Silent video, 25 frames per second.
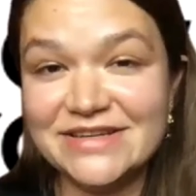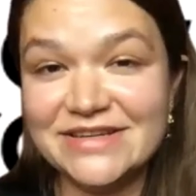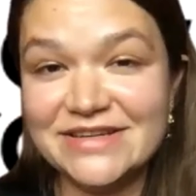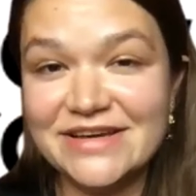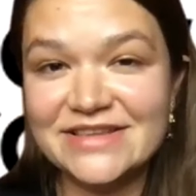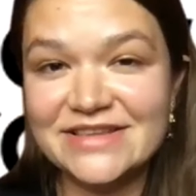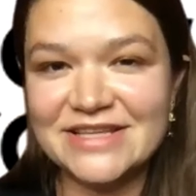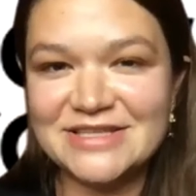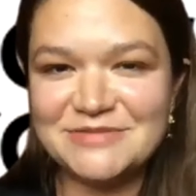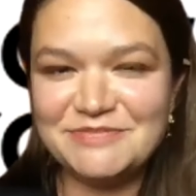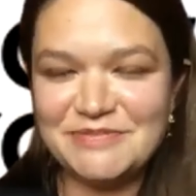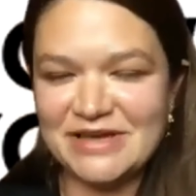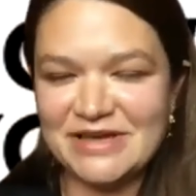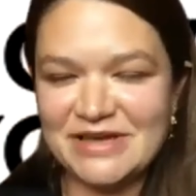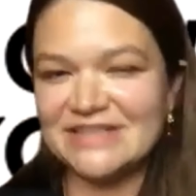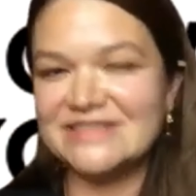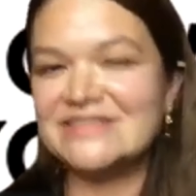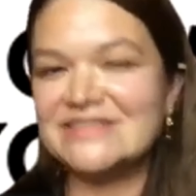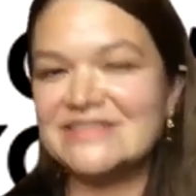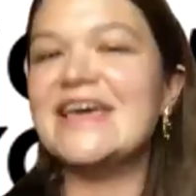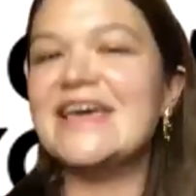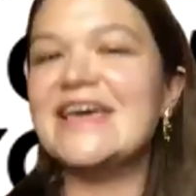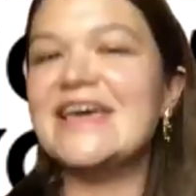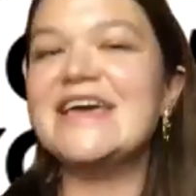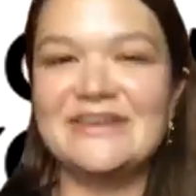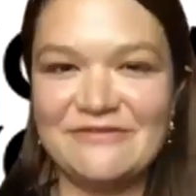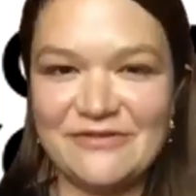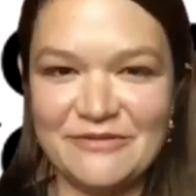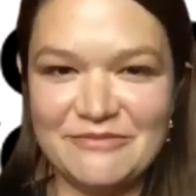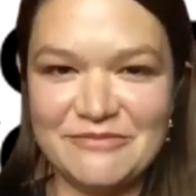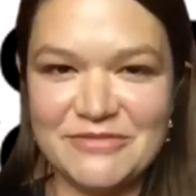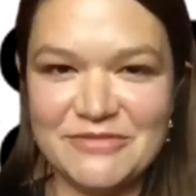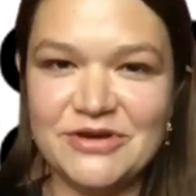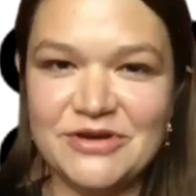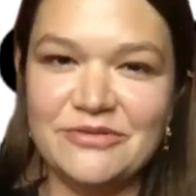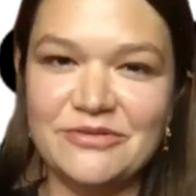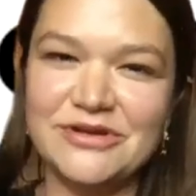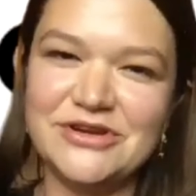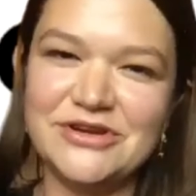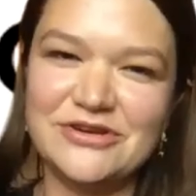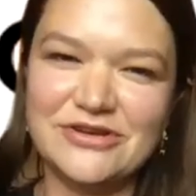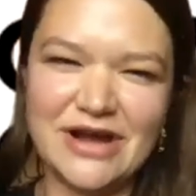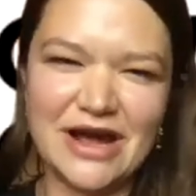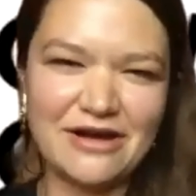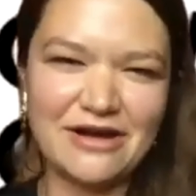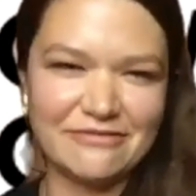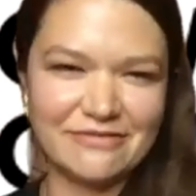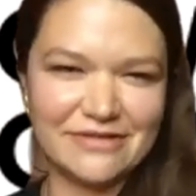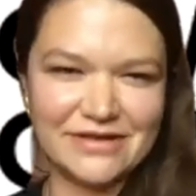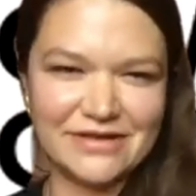that's being taken from you and you're
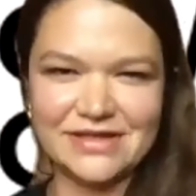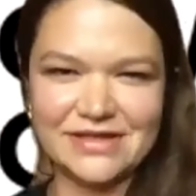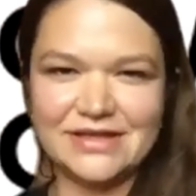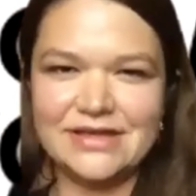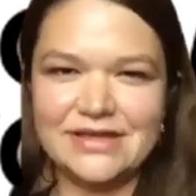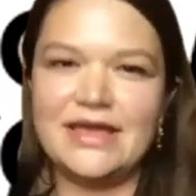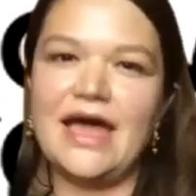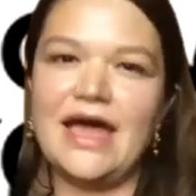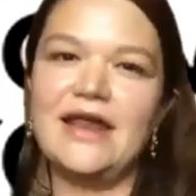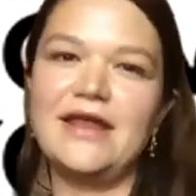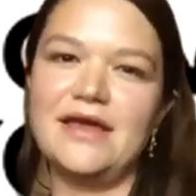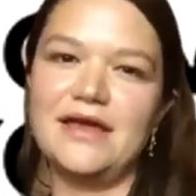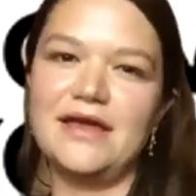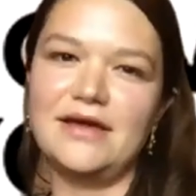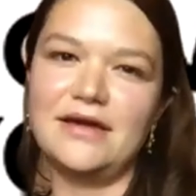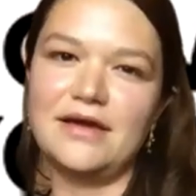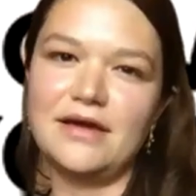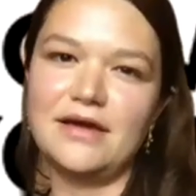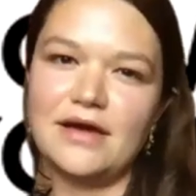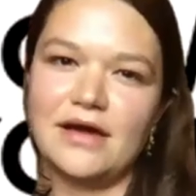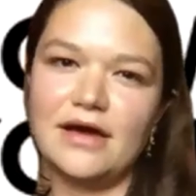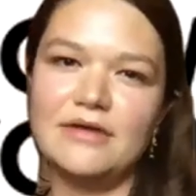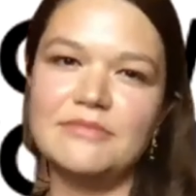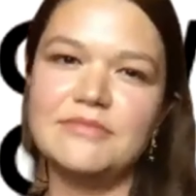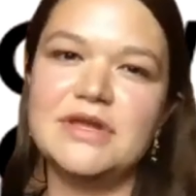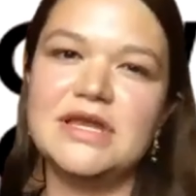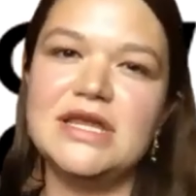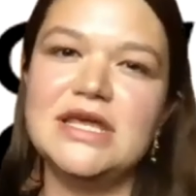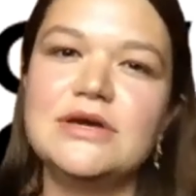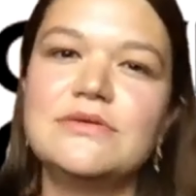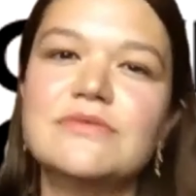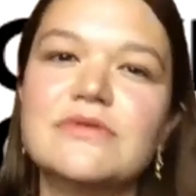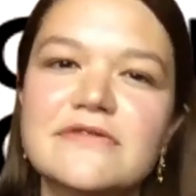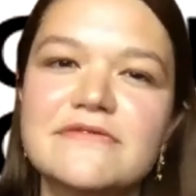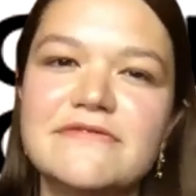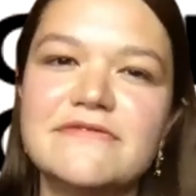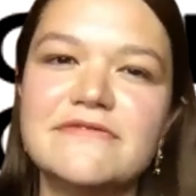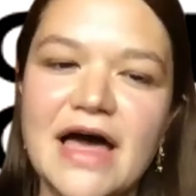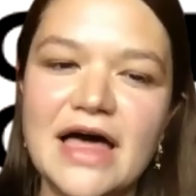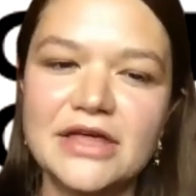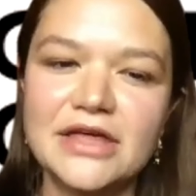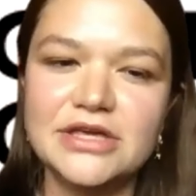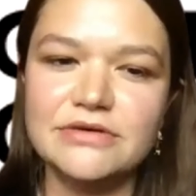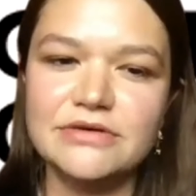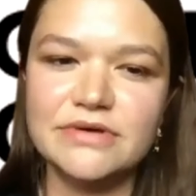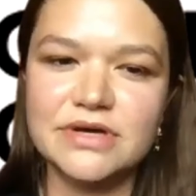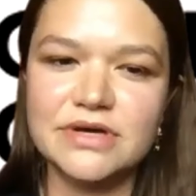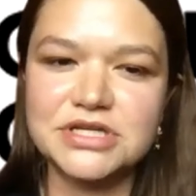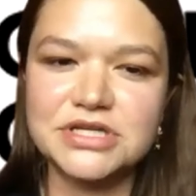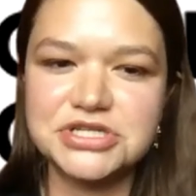not really getting an equal
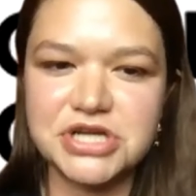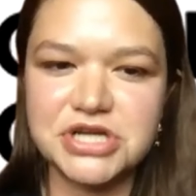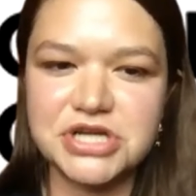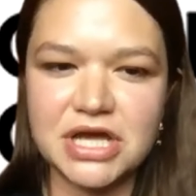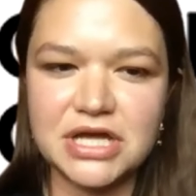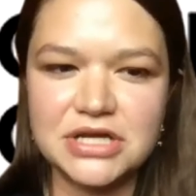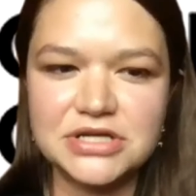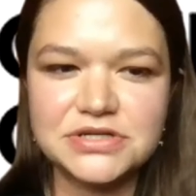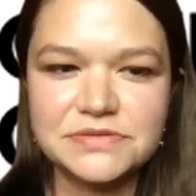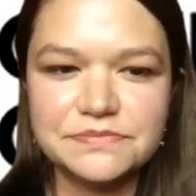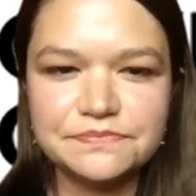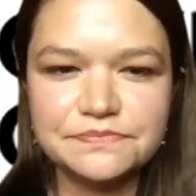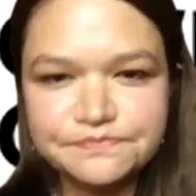value exchange.